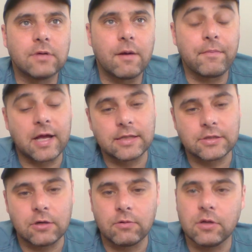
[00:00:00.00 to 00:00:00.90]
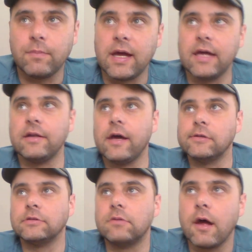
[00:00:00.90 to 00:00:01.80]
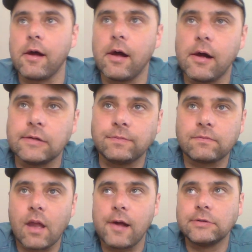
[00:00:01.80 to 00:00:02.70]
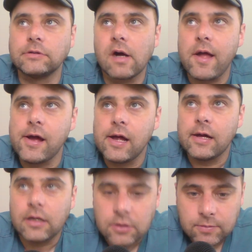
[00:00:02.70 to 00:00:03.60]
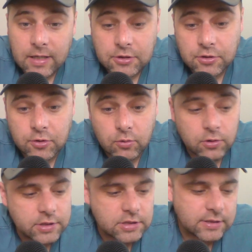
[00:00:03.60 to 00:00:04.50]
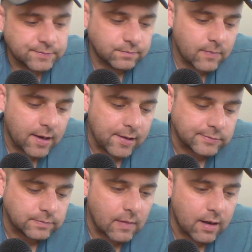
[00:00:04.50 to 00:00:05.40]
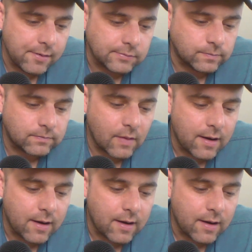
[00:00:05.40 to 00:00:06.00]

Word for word: Oh, my cat's going in the pan now. Uh, some extra noise. Um...